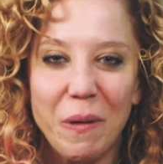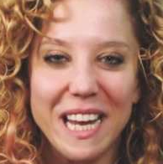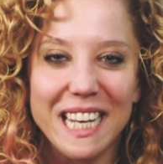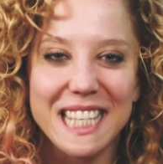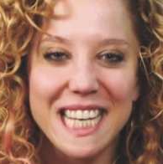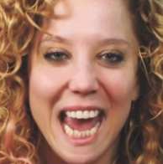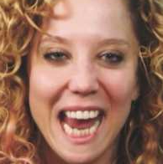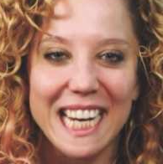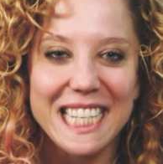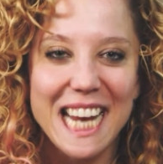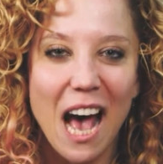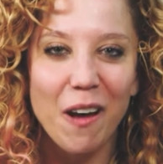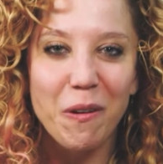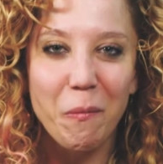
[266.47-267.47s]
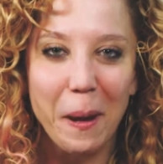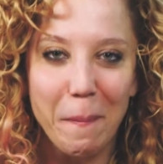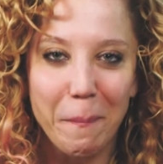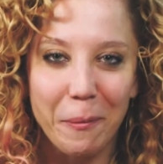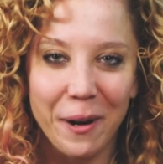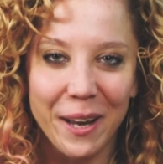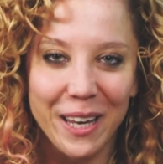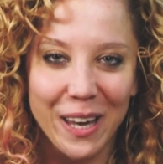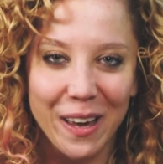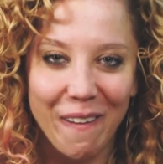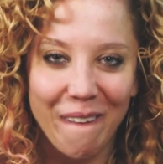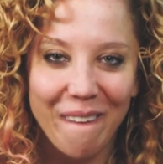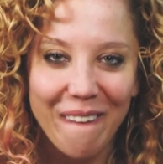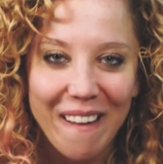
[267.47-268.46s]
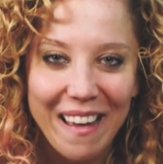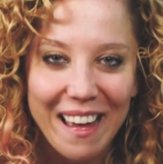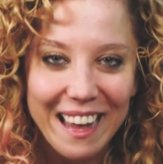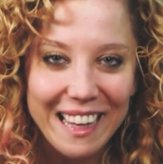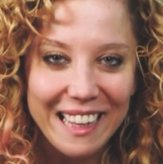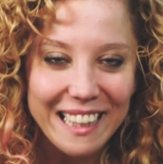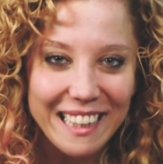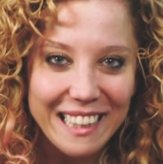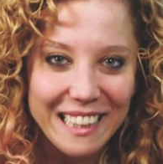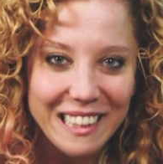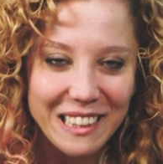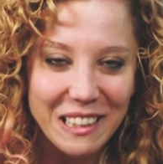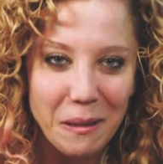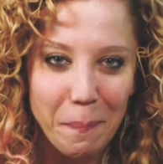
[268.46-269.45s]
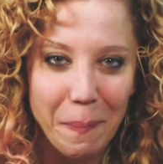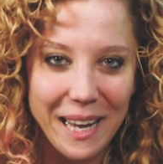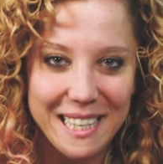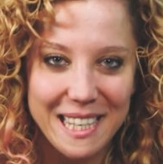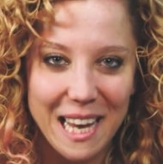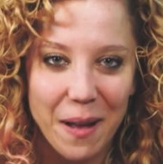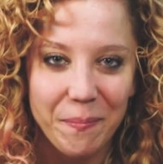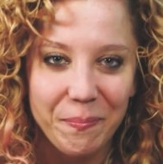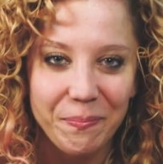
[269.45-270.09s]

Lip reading: week's Takedown, we bring you pizza.